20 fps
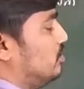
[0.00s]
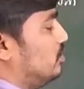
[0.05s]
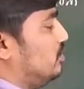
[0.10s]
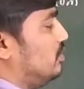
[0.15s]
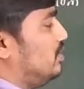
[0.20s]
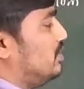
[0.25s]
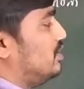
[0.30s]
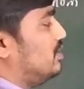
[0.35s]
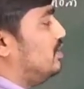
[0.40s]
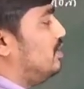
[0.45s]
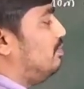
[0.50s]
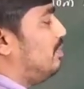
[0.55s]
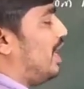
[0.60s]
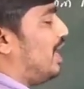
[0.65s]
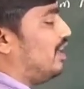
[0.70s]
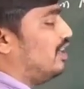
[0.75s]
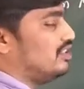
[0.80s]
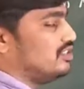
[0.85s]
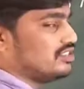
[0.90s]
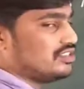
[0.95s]
So this is the
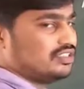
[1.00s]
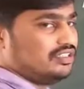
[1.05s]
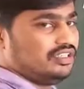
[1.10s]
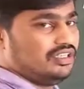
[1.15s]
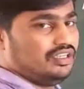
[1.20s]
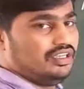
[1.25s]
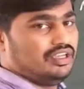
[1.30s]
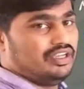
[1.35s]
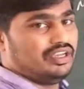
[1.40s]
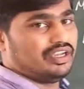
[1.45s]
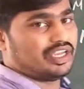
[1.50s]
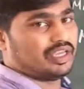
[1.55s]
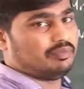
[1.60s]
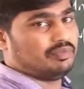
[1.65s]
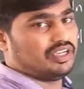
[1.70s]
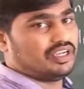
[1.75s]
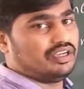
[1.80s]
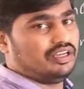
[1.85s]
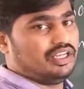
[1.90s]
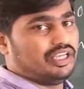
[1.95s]
balanced
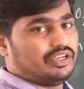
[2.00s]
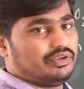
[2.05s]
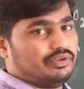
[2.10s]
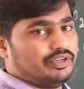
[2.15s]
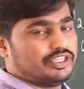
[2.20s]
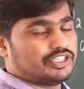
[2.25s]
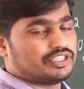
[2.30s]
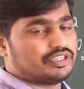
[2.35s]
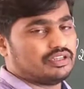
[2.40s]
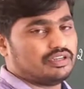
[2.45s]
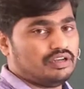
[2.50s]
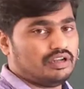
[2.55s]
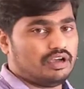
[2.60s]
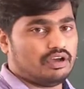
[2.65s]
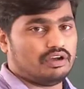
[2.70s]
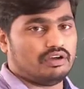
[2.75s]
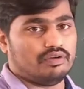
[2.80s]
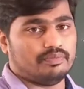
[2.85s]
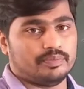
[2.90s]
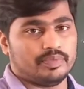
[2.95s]
chemical equation
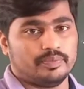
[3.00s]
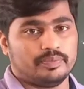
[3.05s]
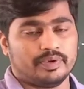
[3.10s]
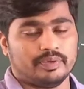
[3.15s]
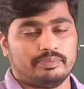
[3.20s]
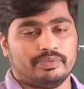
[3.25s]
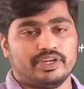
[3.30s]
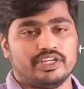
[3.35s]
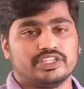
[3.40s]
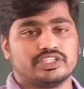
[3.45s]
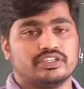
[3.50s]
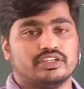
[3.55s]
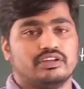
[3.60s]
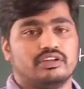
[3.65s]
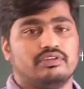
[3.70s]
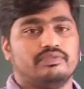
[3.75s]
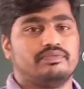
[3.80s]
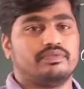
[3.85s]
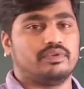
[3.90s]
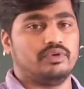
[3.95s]
of preparation
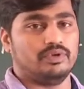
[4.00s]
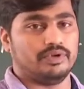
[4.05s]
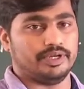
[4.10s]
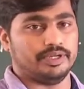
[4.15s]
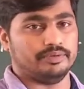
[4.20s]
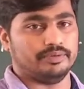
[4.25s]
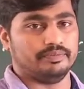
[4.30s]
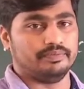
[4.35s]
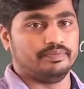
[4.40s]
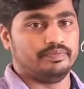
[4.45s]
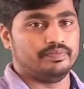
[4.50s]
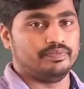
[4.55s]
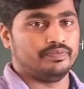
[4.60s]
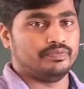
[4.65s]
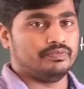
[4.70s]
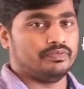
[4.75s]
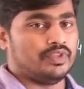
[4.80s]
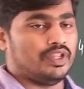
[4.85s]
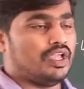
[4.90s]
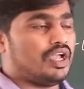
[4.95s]
of chlorine.
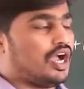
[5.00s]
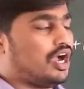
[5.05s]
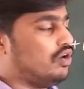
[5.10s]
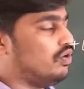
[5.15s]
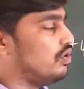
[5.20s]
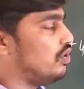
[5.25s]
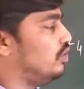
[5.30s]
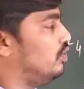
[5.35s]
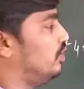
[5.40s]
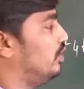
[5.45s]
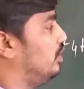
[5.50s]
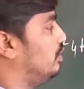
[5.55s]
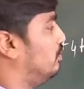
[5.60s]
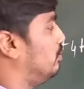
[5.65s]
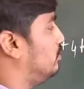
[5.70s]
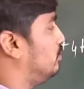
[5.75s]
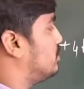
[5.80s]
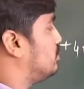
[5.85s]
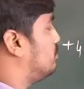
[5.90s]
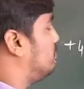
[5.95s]
How
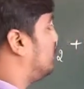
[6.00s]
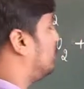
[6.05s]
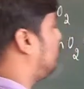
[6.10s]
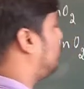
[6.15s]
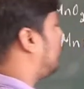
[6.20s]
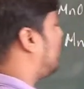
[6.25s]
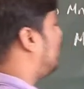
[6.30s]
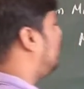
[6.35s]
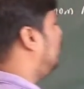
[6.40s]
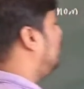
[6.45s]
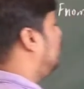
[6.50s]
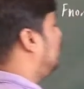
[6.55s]
chlorine was prepared?